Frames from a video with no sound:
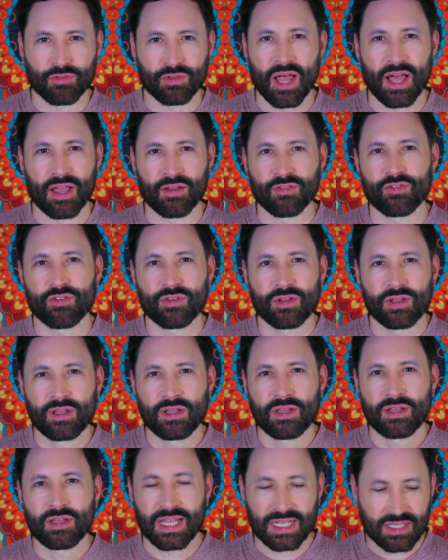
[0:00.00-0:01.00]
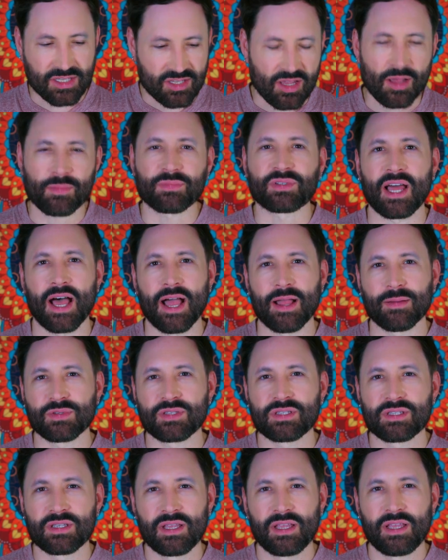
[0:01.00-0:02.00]
life. And
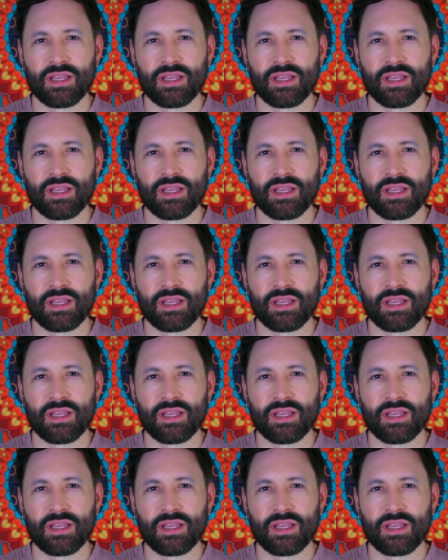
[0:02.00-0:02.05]
sometimes,